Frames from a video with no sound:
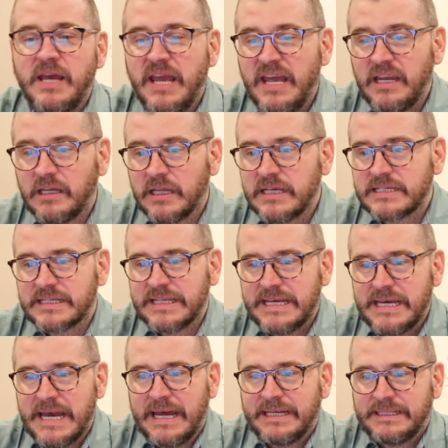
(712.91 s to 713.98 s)

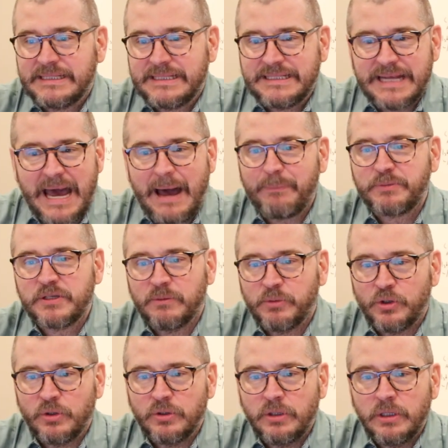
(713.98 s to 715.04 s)
endlessly
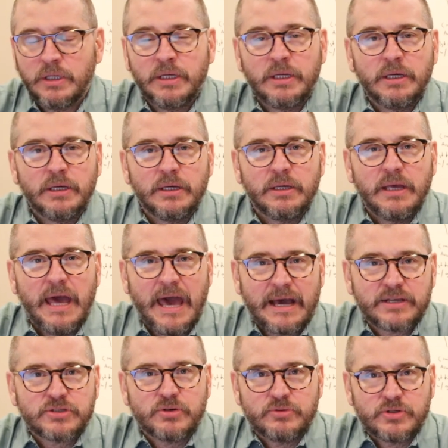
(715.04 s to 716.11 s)
adaptable
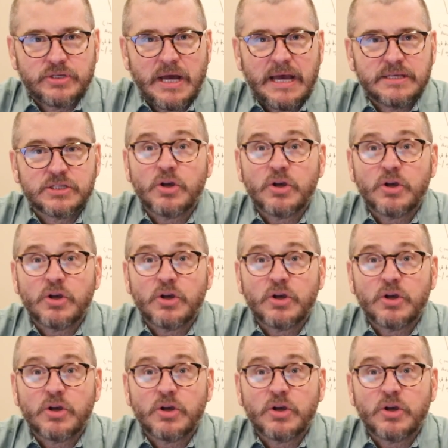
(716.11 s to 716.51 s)
exercise.